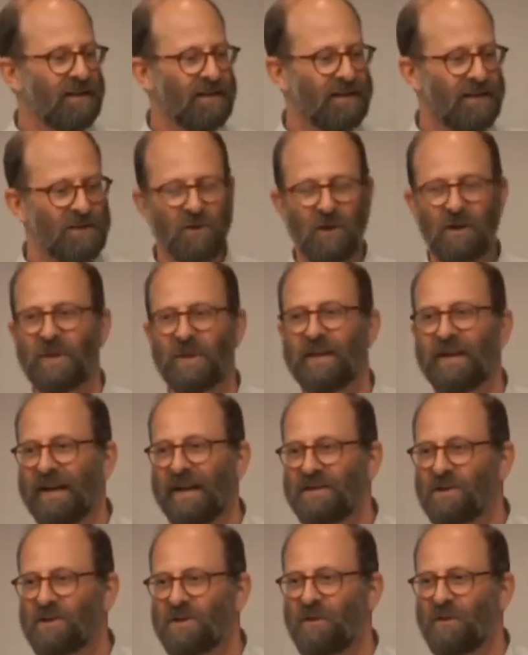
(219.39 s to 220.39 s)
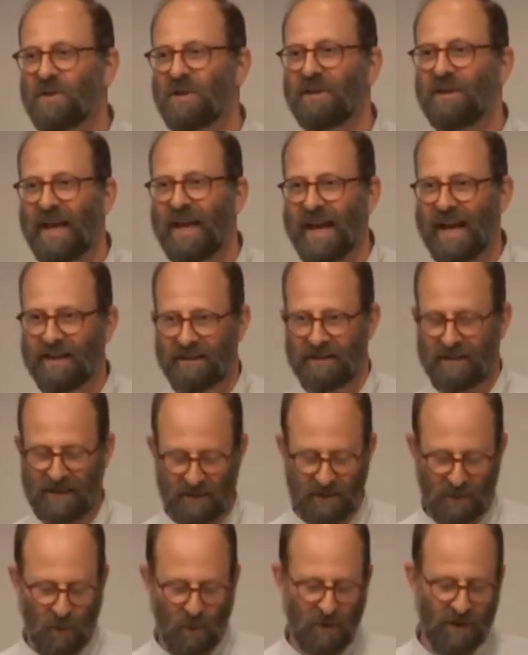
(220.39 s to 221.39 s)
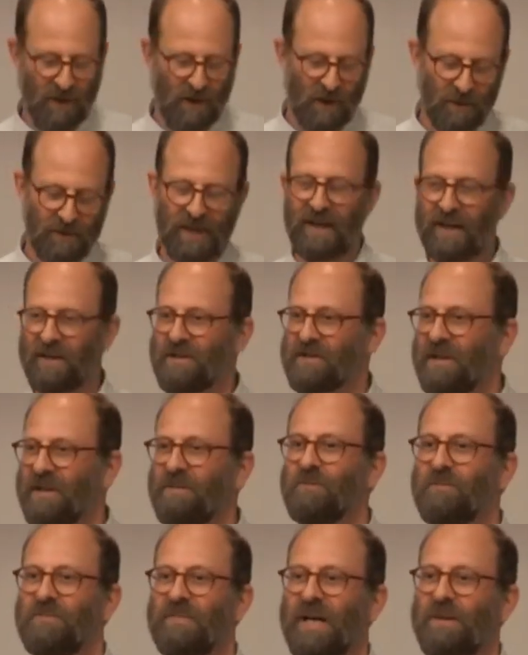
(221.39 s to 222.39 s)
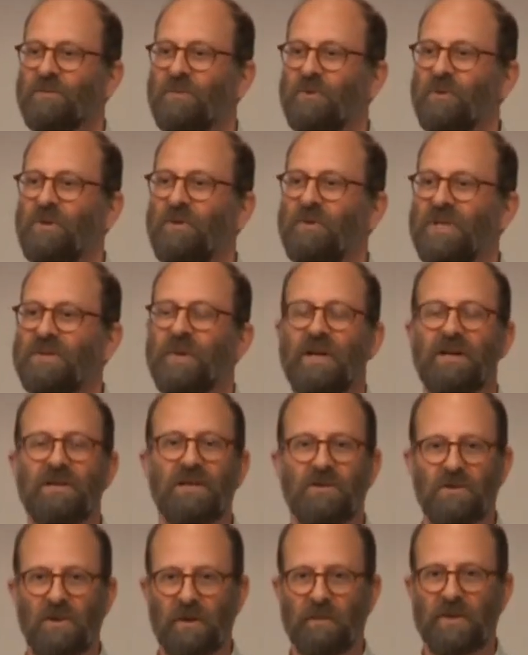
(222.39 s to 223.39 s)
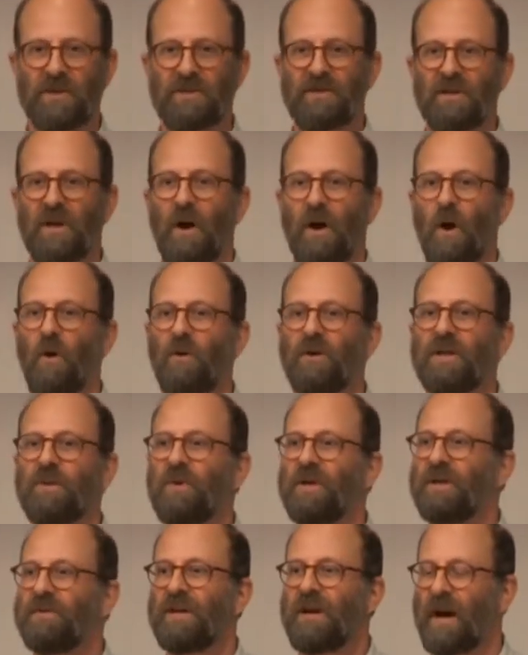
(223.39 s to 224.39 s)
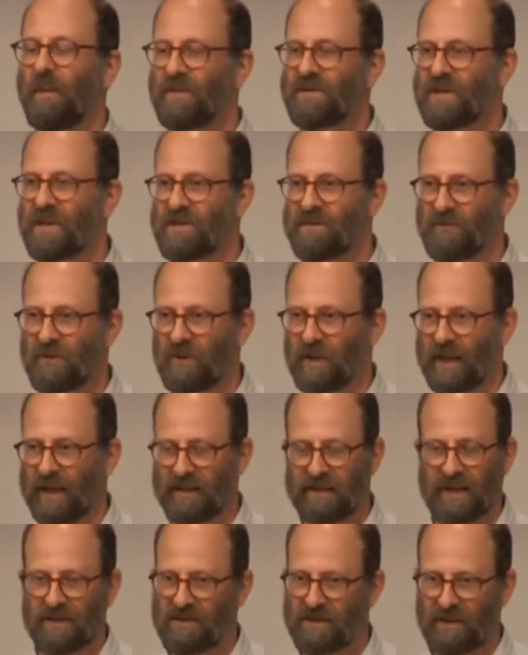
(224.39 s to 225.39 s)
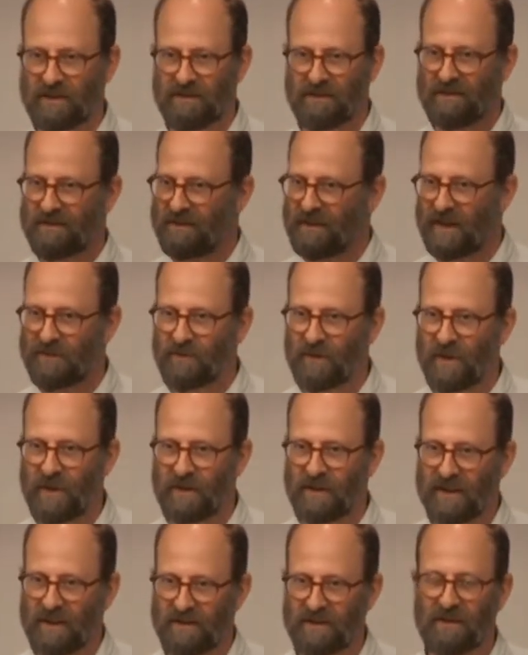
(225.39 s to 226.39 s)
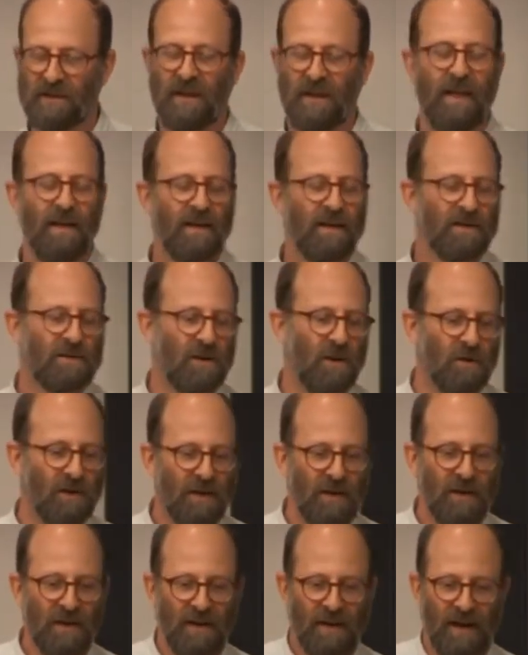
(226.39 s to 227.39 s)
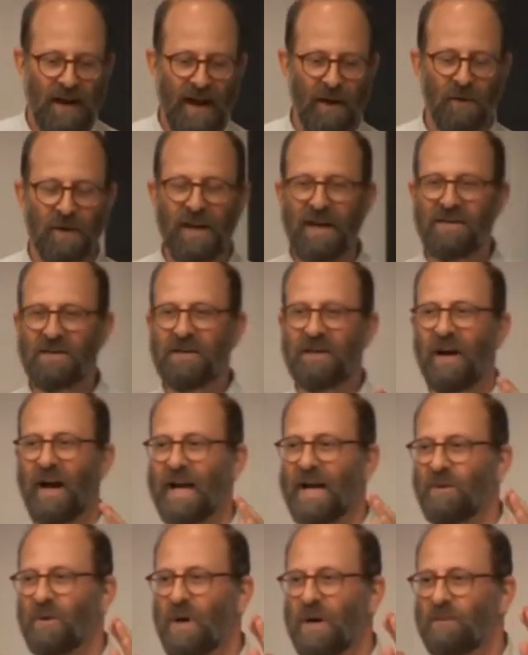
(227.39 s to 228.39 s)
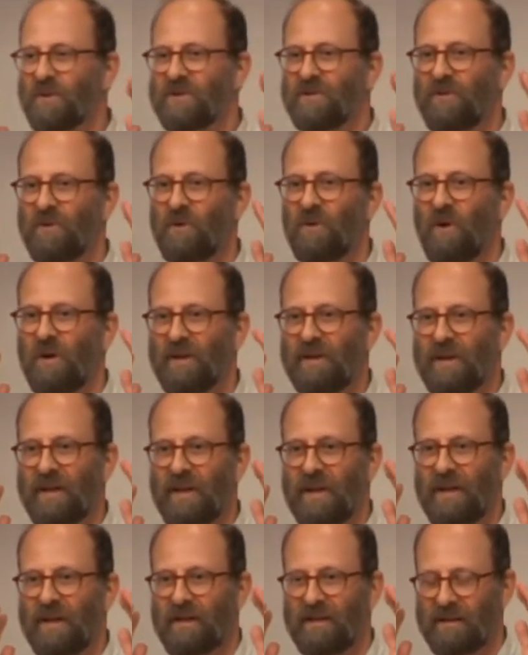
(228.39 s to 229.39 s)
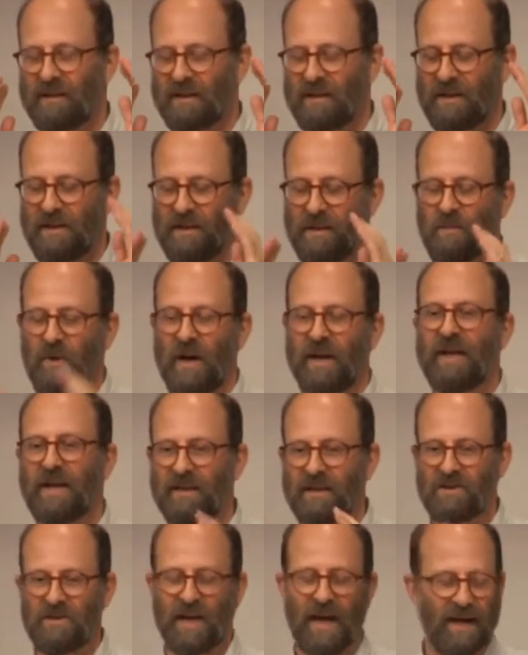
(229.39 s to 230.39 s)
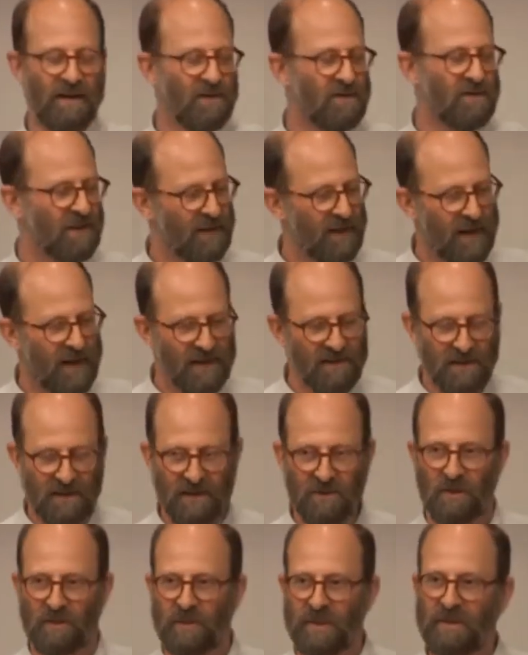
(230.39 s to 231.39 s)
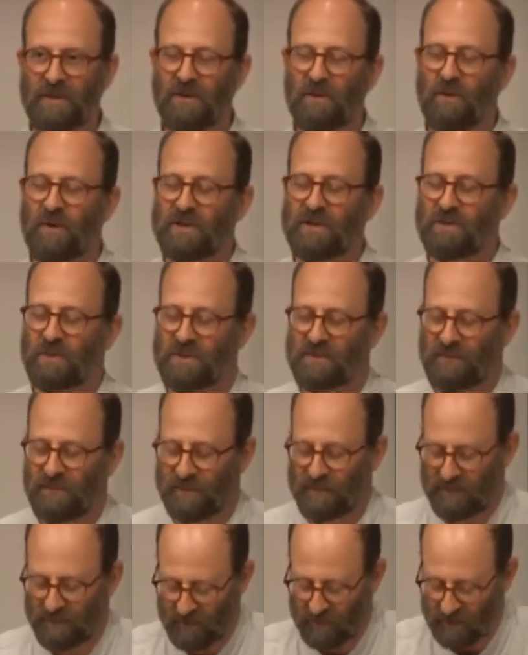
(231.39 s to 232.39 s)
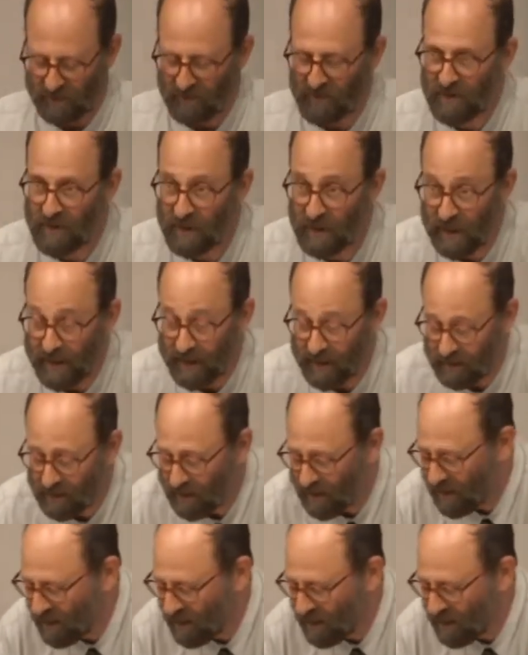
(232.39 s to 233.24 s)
The German case is for the land, that all the hotels and breweries, because the Germans only were giving compensation for land. That's it, not for anything else. So our case in the IOM was for all of the money and the chattels, and the case in the German courts was for the land.